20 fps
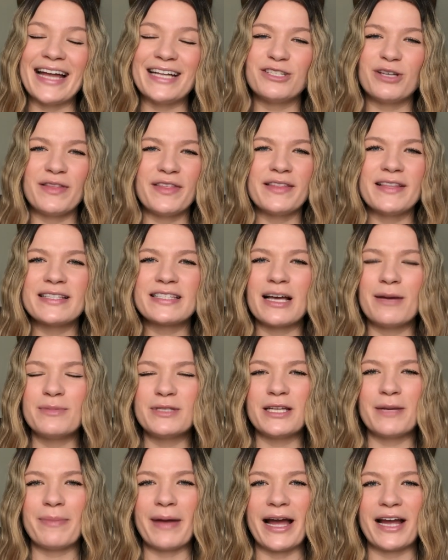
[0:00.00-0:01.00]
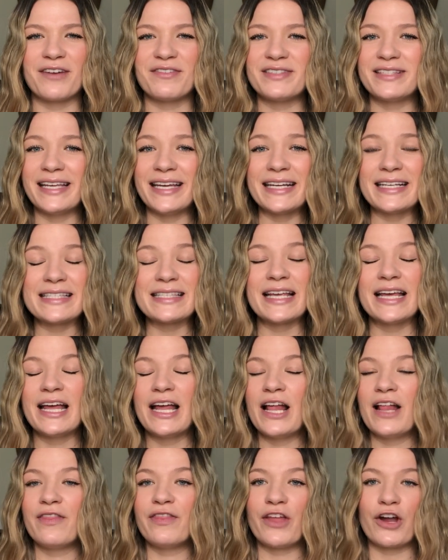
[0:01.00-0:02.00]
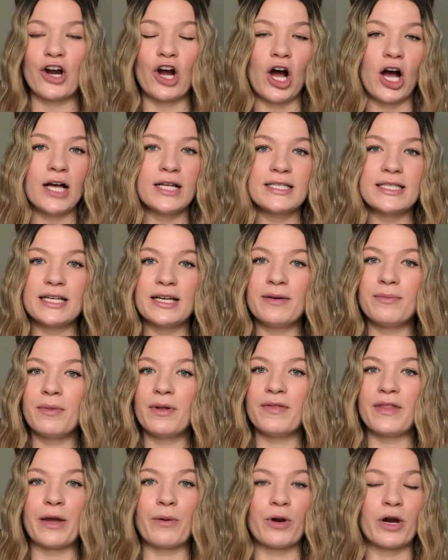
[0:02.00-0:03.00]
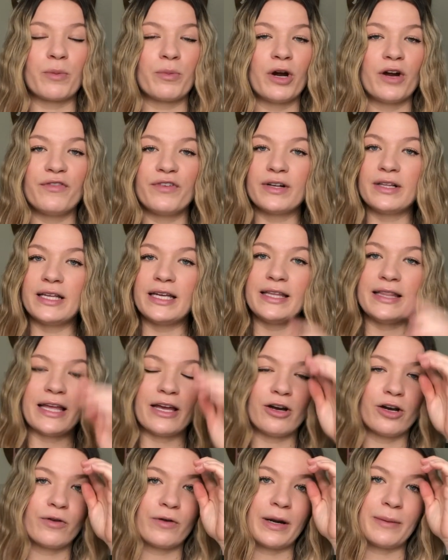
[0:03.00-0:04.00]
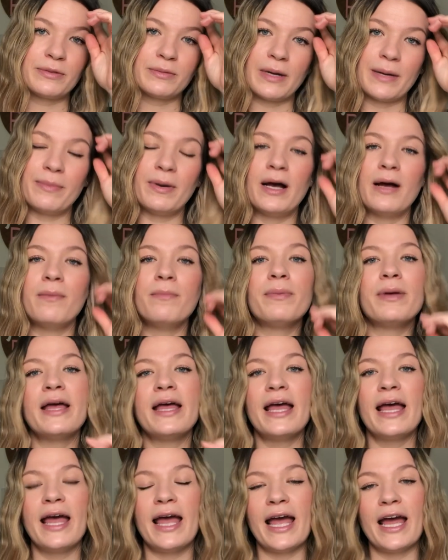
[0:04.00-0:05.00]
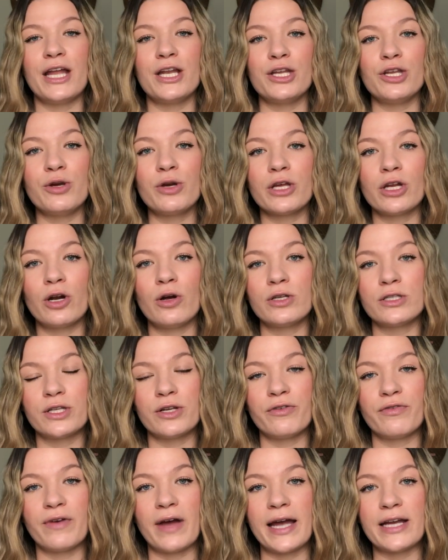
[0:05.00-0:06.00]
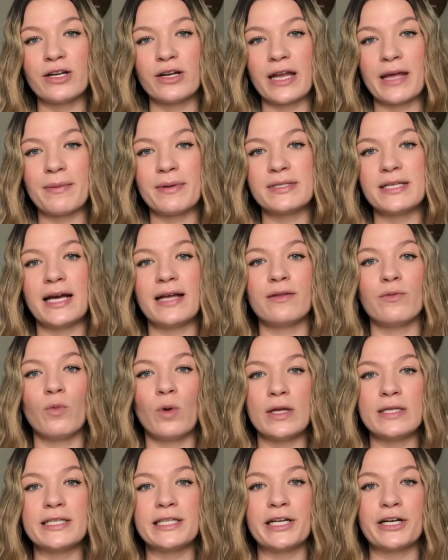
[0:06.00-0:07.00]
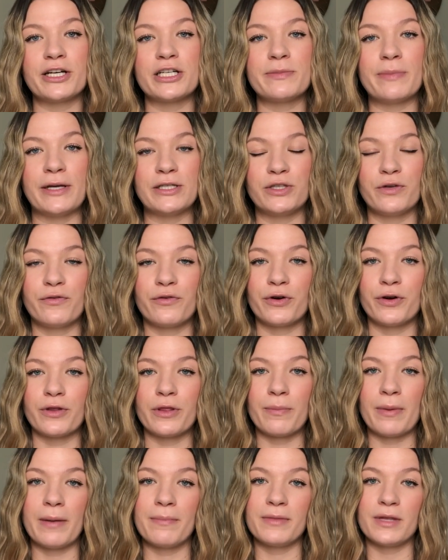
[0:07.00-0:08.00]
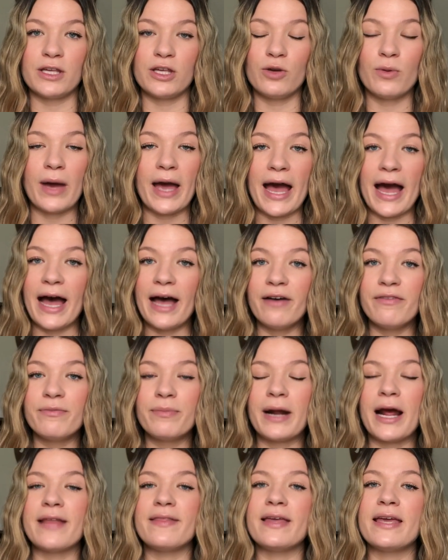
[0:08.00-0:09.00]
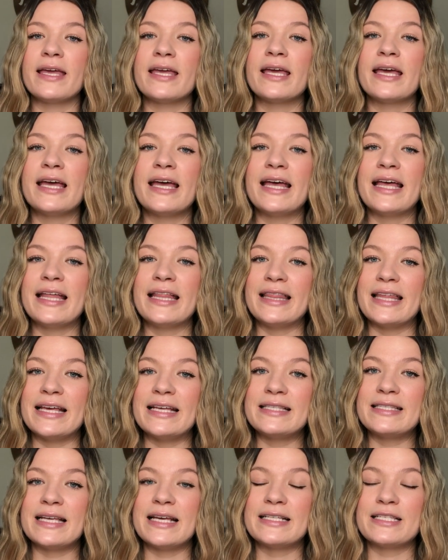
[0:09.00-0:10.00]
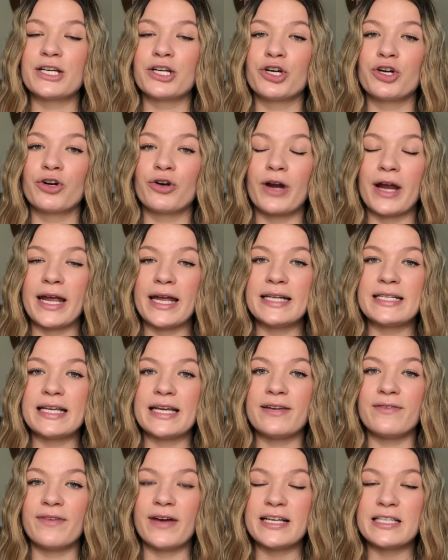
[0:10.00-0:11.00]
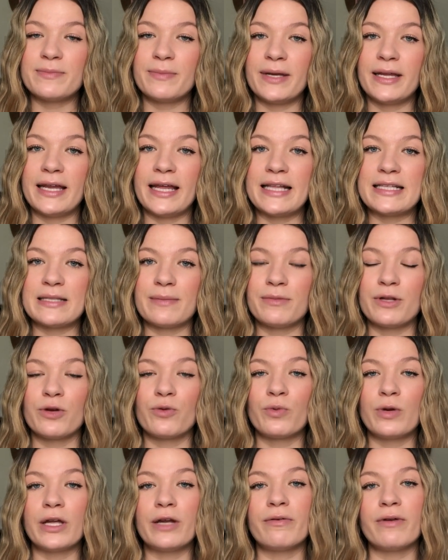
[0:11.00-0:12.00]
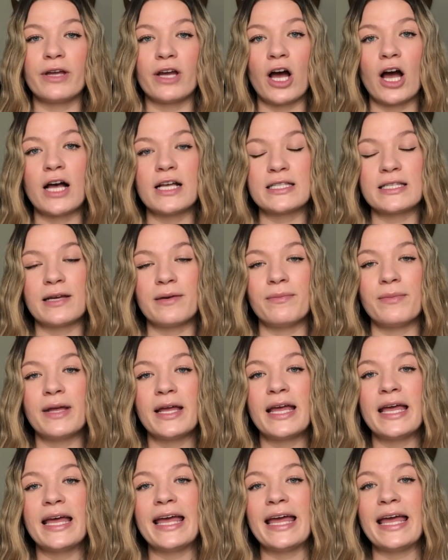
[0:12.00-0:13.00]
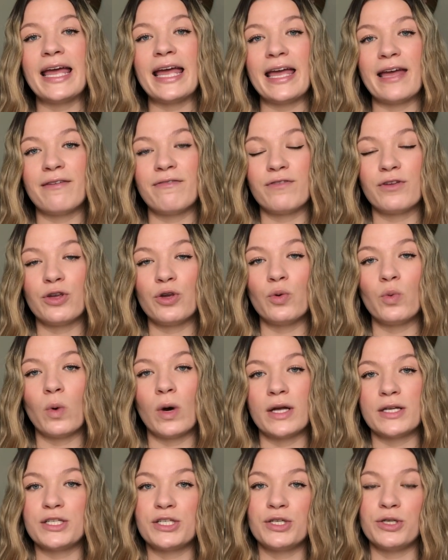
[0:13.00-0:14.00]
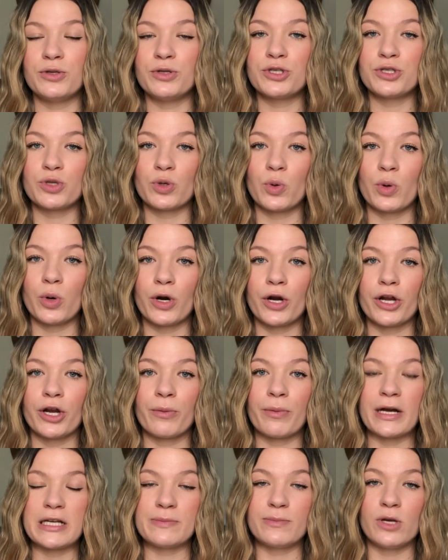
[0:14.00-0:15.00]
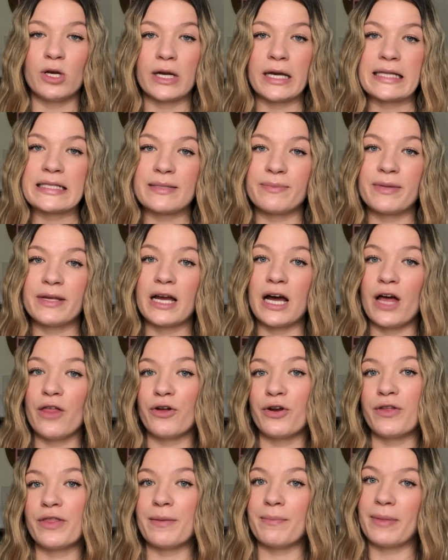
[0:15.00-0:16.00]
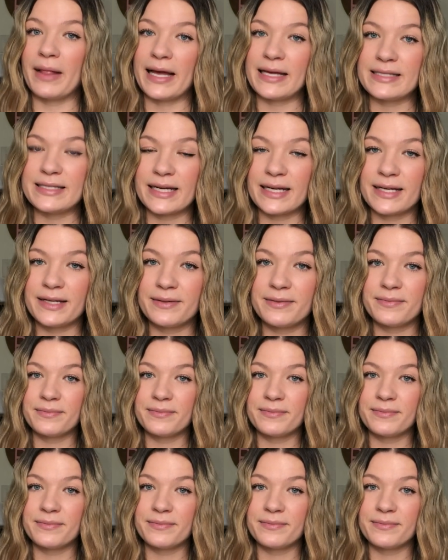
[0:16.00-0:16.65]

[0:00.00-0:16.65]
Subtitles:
So I think this comes in a pack of 6. They're awesome. They work perfectly. They hook right up to my pump. And you can also find on Amazon ones that are special for the pump that you have. But I think this is a great investment and something really, really awesome if you want to store your breast milk in something other than plastic.